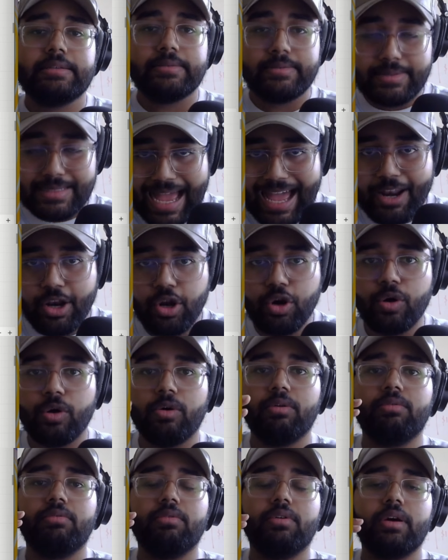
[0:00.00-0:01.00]

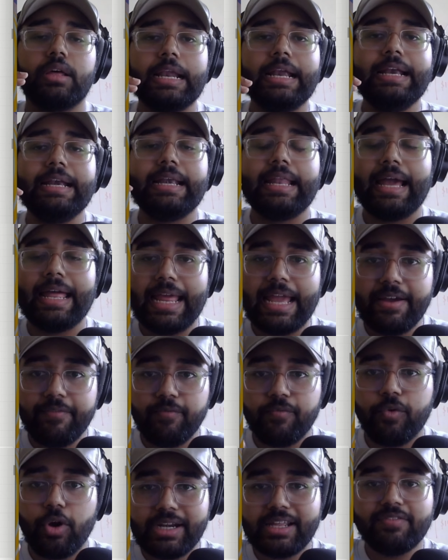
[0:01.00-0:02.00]
Xano, right?
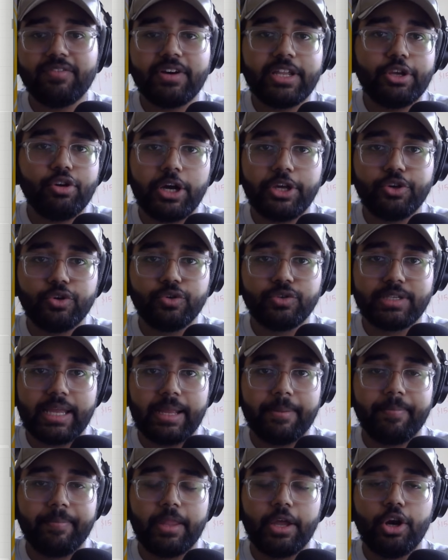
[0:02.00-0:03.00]
And whatever you are
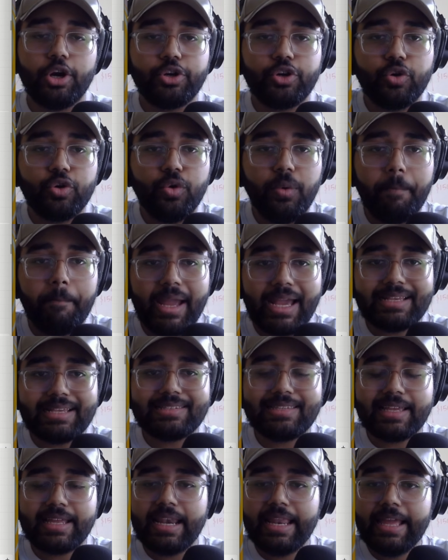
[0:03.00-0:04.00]
using to
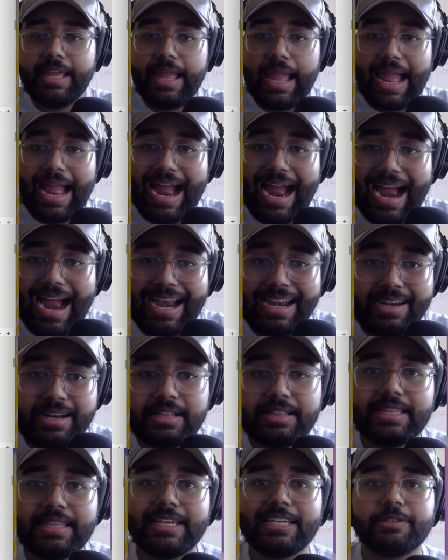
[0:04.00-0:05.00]
basically
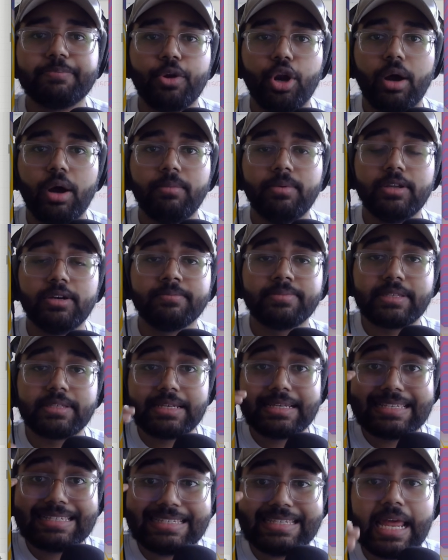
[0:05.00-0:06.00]
handle these problems
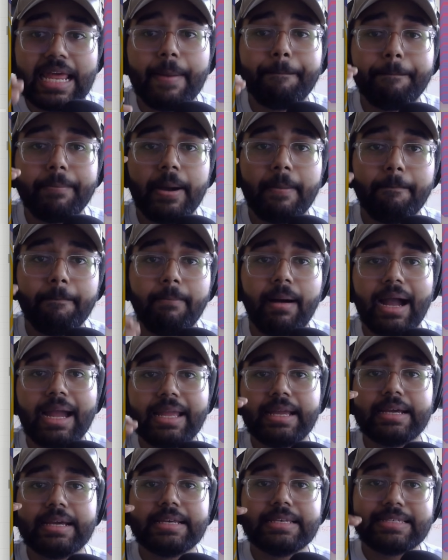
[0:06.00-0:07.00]
step by
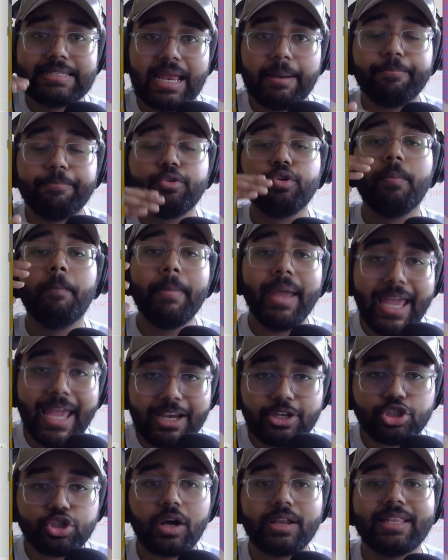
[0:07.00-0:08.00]
step to make
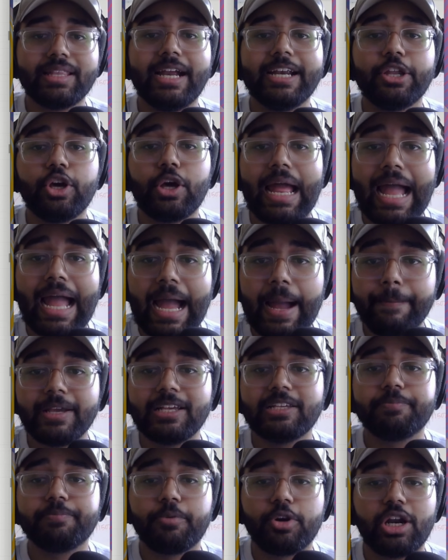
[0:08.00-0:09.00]
sure that your app
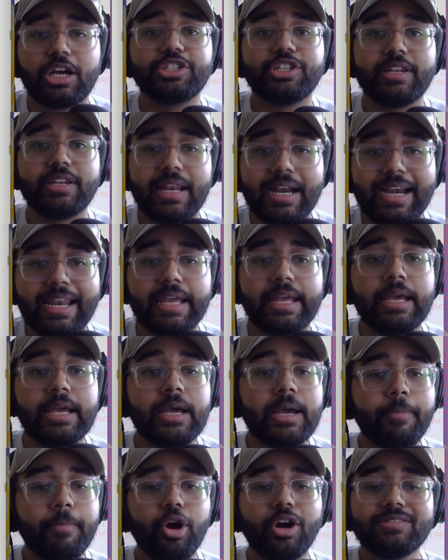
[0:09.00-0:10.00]
is production ready.
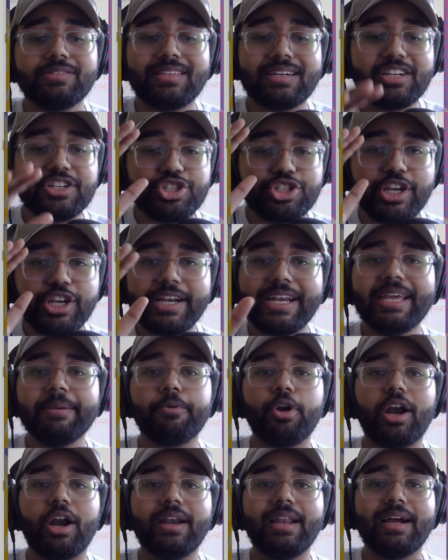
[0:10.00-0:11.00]
Because a shitty
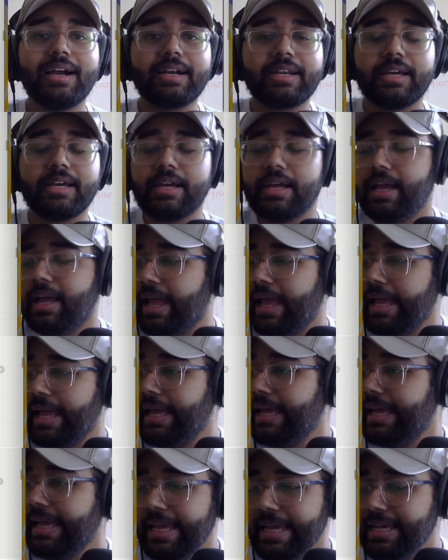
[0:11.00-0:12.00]
product
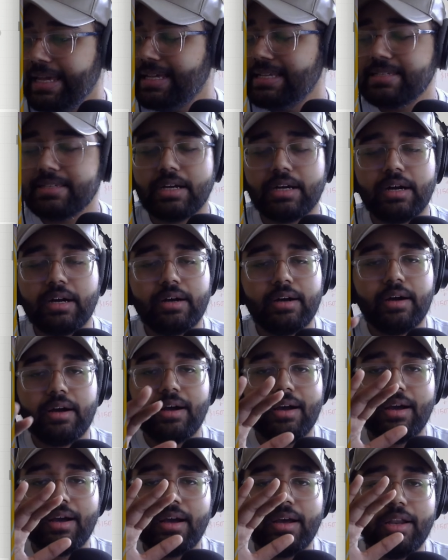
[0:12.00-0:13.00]
is
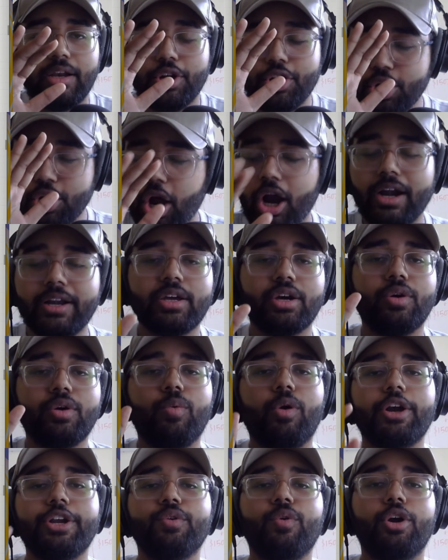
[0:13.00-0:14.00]
not
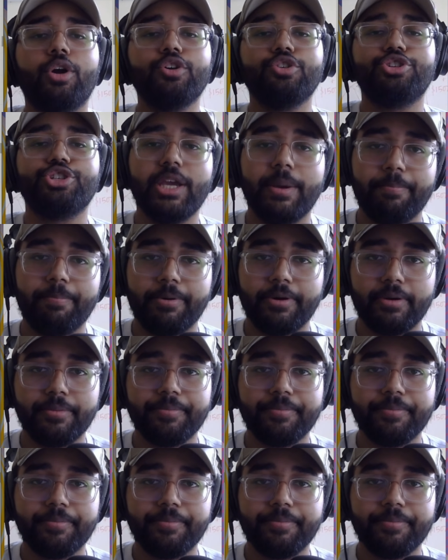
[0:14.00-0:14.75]
what you want to ship